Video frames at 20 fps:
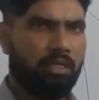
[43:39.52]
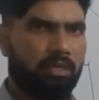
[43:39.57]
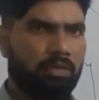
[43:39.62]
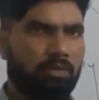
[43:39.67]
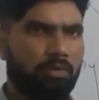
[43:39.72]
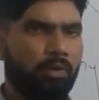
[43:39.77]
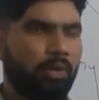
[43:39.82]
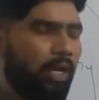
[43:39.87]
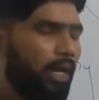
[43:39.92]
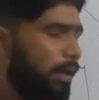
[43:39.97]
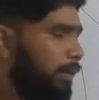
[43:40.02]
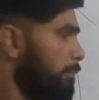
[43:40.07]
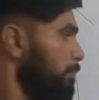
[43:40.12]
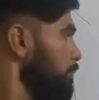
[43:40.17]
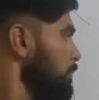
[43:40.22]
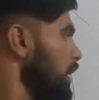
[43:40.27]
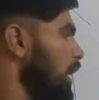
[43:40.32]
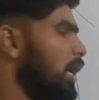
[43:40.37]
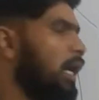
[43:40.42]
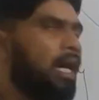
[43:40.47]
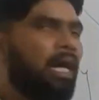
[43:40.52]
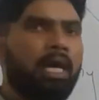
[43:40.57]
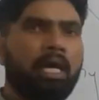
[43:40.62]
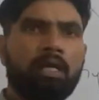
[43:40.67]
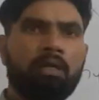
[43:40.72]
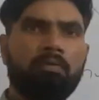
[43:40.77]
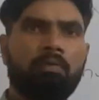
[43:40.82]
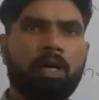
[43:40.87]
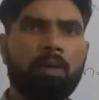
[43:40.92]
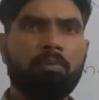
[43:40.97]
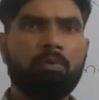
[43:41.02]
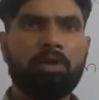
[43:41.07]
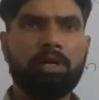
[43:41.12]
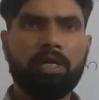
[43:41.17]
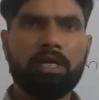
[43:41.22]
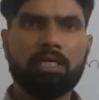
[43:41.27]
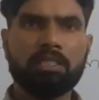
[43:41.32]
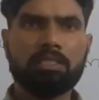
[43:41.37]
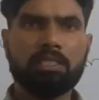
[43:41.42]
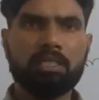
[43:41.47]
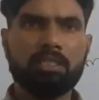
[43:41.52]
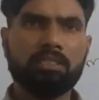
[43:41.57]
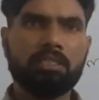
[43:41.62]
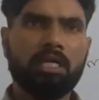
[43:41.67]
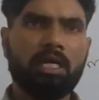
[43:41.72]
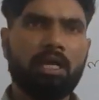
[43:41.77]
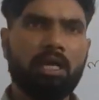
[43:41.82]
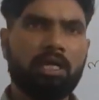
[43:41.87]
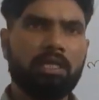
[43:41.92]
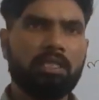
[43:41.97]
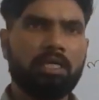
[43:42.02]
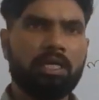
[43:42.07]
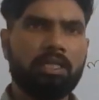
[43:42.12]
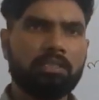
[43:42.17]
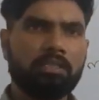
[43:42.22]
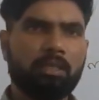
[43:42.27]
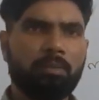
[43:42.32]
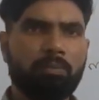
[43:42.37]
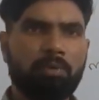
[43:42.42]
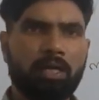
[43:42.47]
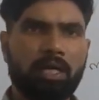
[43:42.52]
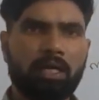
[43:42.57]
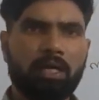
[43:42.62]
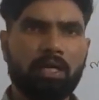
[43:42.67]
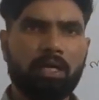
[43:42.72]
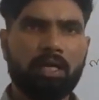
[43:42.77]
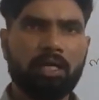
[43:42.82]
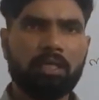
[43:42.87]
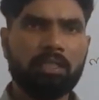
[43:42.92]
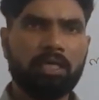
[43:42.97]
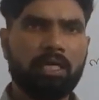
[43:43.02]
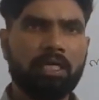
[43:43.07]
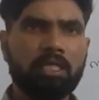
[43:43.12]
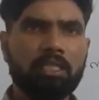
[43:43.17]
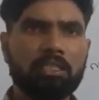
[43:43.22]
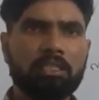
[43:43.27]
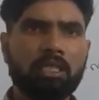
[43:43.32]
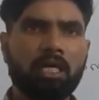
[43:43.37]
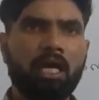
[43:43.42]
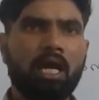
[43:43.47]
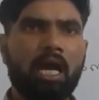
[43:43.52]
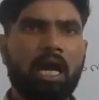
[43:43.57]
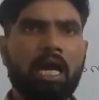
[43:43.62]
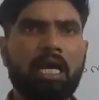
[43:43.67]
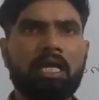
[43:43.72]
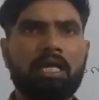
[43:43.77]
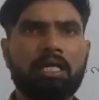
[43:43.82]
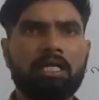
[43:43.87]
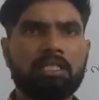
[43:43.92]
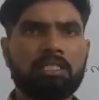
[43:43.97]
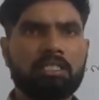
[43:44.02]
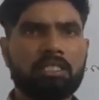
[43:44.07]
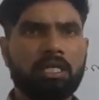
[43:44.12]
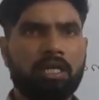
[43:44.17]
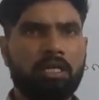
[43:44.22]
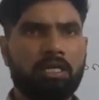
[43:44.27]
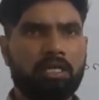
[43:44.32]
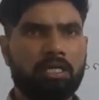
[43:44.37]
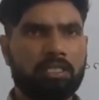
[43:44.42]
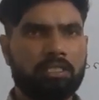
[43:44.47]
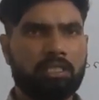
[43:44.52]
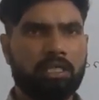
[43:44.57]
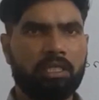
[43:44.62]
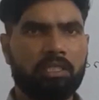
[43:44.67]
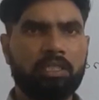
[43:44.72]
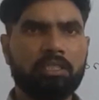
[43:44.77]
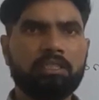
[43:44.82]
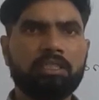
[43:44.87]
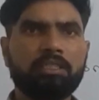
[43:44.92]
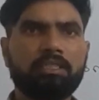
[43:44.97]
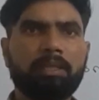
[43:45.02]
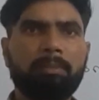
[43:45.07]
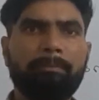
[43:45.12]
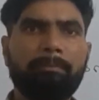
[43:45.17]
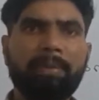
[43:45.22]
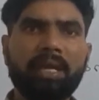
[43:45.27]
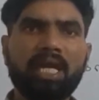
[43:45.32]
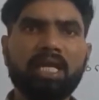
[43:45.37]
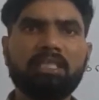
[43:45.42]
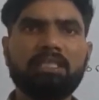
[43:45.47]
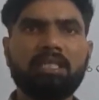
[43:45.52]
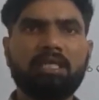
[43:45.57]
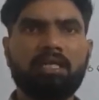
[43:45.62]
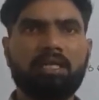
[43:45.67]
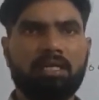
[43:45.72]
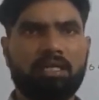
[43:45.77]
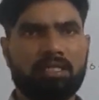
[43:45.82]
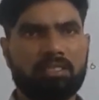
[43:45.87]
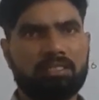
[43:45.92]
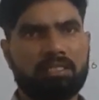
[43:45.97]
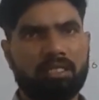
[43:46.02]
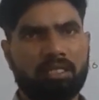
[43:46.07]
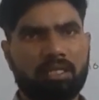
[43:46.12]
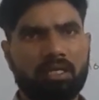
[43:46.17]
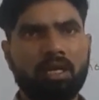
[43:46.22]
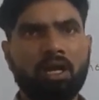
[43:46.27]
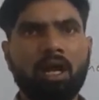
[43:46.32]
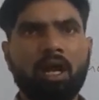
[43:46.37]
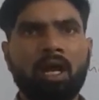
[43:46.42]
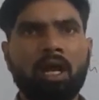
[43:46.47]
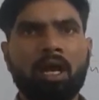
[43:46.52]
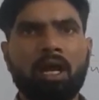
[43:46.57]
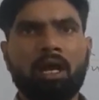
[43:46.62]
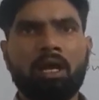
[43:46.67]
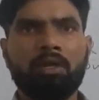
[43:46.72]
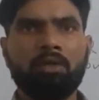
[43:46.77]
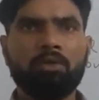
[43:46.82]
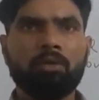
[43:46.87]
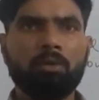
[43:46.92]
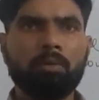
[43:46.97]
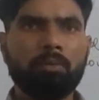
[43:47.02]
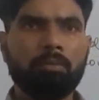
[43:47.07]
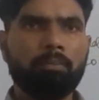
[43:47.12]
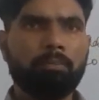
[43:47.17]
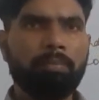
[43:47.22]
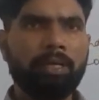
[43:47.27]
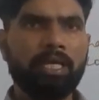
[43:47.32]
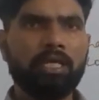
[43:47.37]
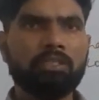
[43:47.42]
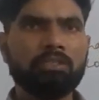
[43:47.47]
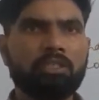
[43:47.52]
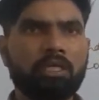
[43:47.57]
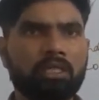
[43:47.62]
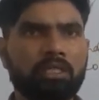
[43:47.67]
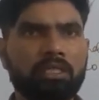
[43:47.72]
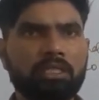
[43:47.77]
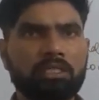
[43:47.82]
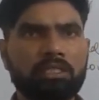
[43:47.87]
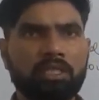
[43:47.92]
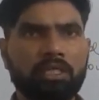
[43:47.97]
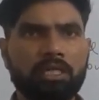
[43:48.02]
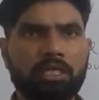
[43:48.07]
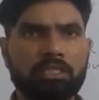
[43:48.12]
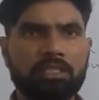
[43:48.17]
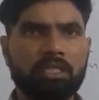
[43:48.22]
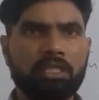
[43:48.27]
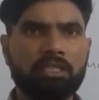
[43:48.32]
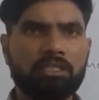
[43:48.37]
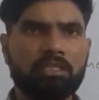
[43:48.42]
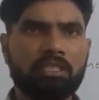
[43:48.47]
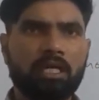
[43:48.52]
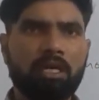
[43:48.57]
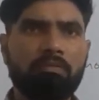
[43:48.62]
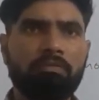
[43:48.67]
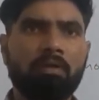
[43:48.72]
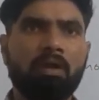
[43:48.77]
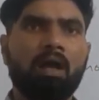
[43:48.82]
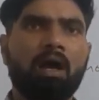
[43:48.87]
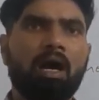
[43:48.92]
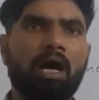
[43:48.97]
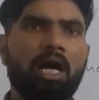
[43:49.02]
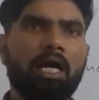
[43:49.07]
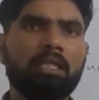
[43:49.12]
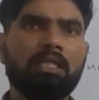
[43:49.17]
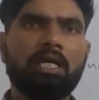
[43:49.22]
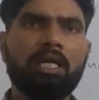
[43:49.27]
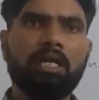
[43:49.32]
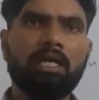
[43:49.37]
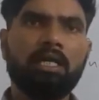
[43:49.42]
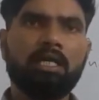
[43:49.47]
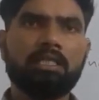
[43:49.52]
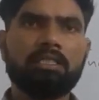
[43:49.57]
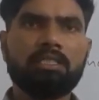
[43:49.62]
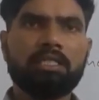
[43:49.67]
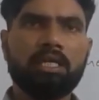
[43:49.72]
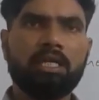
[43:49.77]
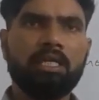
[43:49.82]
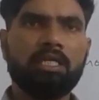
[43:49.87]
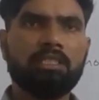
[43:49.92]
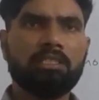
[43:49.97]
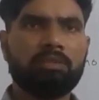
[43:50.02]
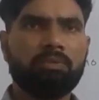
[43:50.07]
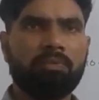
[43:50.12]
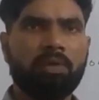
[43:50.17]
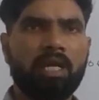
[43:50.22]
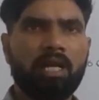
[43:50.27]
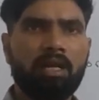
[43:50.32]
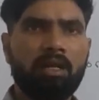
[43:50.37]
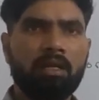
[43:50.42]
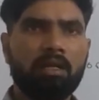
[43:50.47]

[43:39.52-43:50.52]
Okay, and one more industry is there. Another example I can take, that is iron and steel industry. This is a basic industry. Based on this industry itself, other industries will